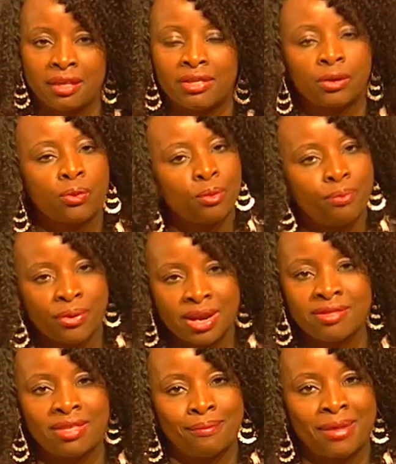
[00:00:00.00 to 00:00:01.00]
that will
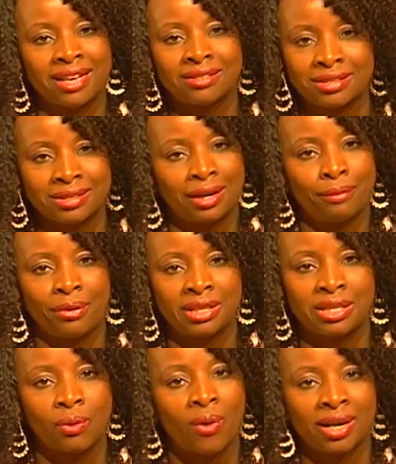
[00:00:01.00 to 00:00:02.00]
bring them as a
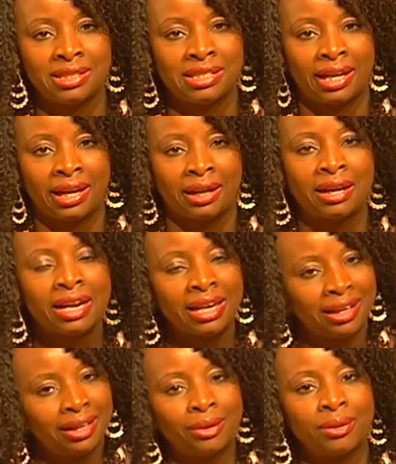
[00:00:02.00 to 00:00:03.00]
celebrity one day
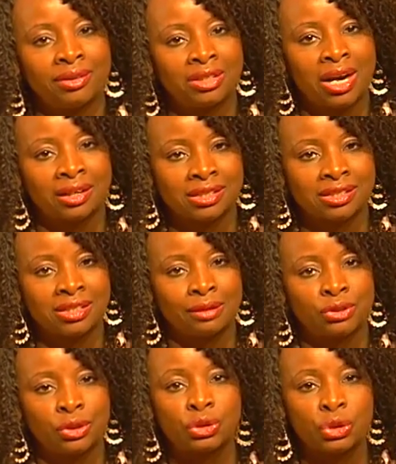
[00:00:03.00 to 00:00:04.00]
here on the
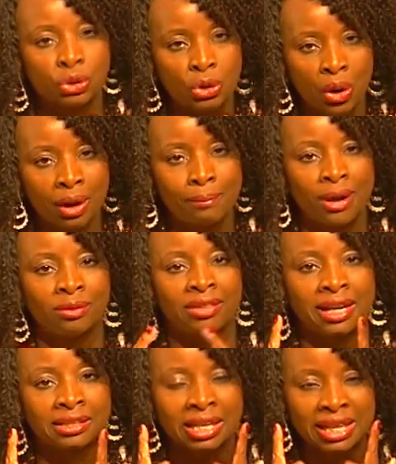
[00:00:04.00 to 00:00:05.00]
DrStem show to talk about
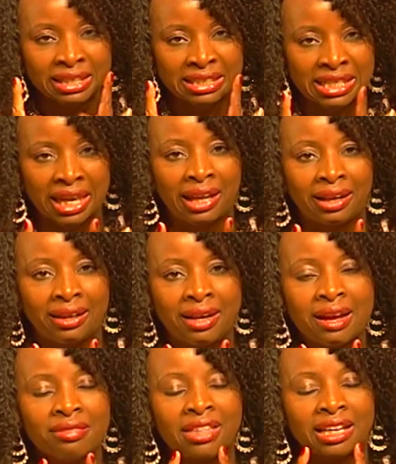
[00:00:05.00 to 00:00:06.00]
that day
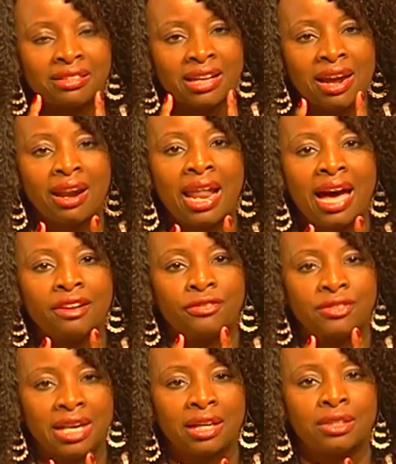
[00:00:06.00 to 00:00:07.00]
that their
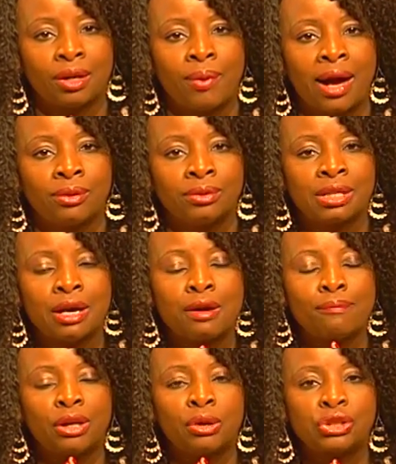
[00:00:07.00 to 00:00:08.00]
life turned around
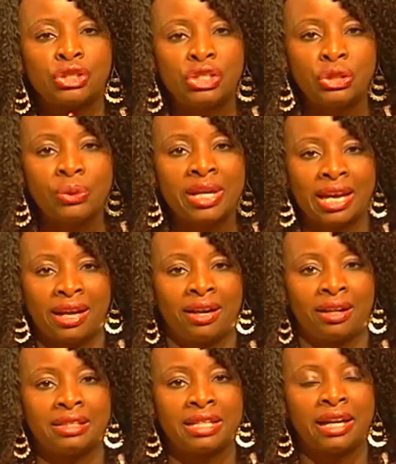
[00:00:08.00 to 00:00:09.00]
because you
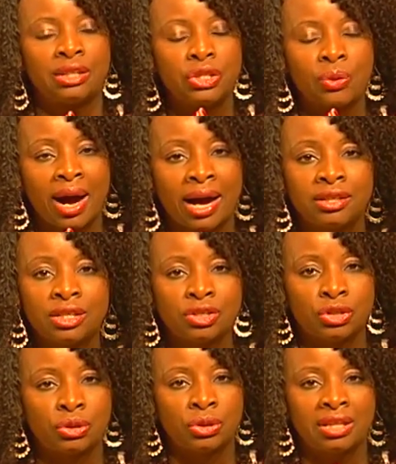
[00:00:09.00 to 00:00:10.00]
cared and you
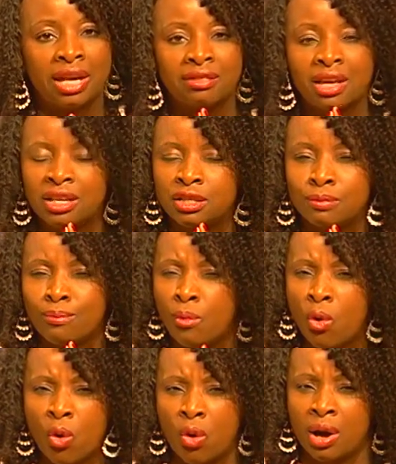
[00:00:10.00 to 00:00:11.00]
understood that there is
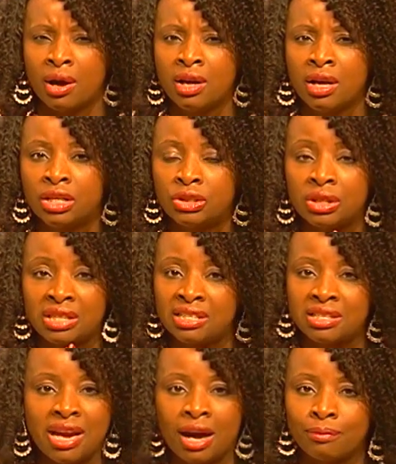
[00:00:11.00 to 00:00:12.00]
more to
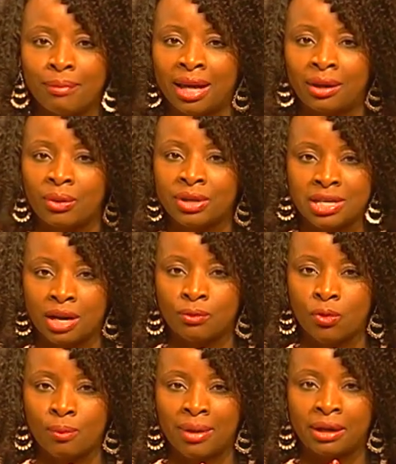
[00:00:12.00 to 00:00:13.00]
this young man or young
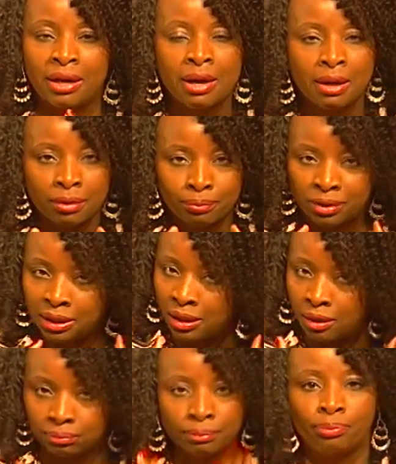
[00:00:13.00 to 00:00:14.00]
woman,
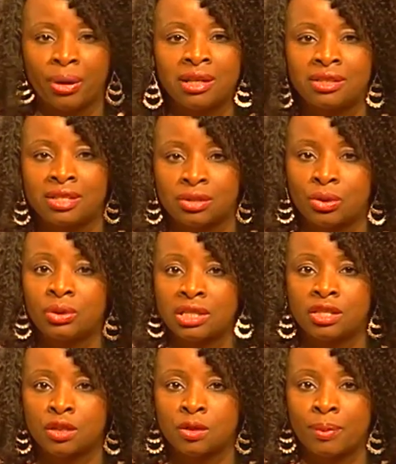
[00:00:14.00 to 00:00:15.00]
being so
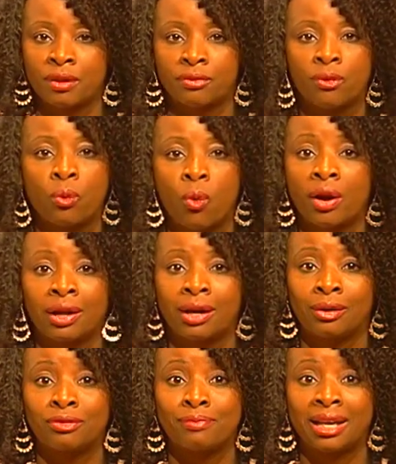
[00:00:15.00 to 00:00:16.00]
disrespectful, walking
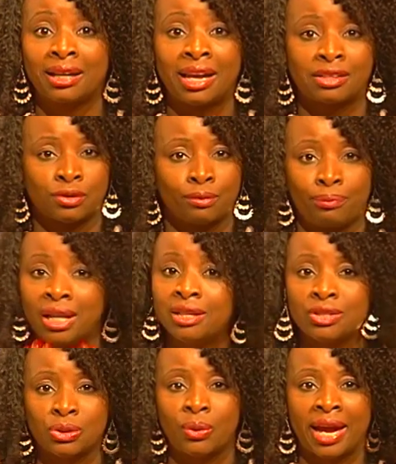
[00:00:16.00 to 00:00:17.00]
out of my classroom, being so